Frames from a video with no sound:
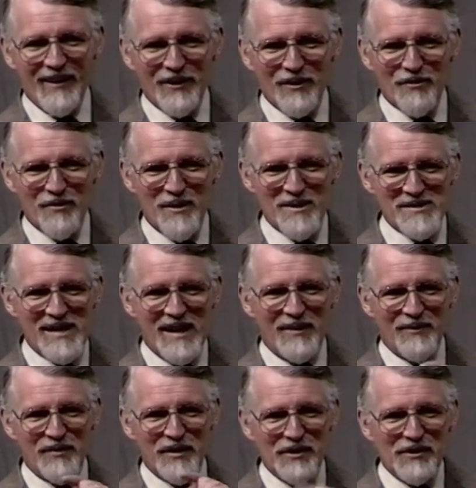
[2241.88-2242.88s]
Cross
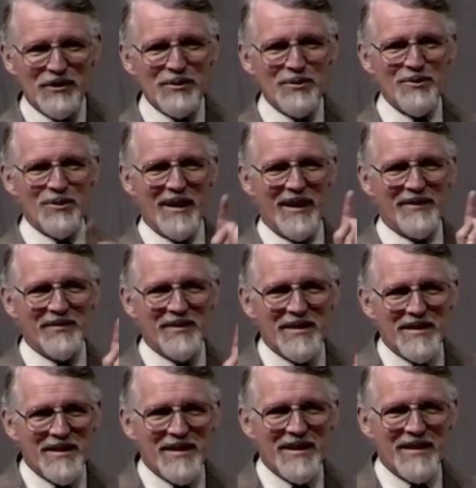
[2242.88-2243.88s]
out the U and
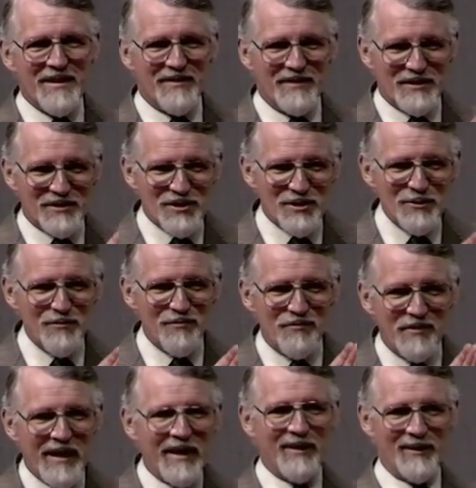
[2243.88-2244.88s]
the E, the two
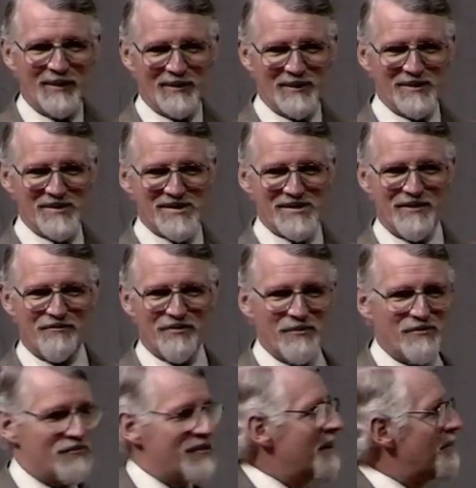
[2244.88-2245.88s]
vowels
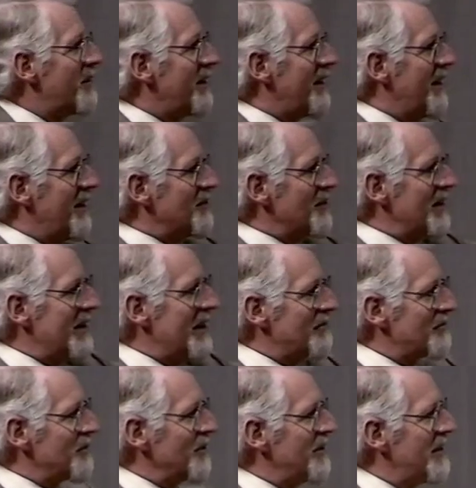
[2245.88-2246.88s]
from rubber, and you're
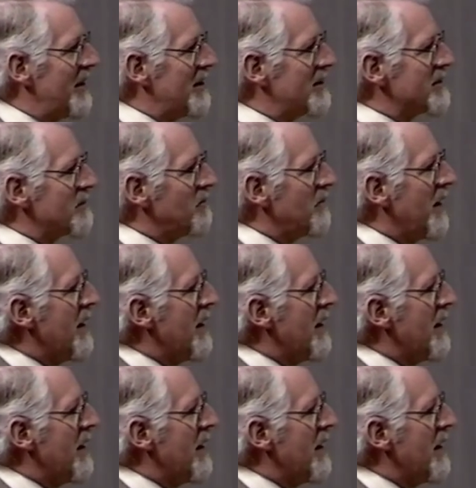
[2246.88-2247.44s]
left with that.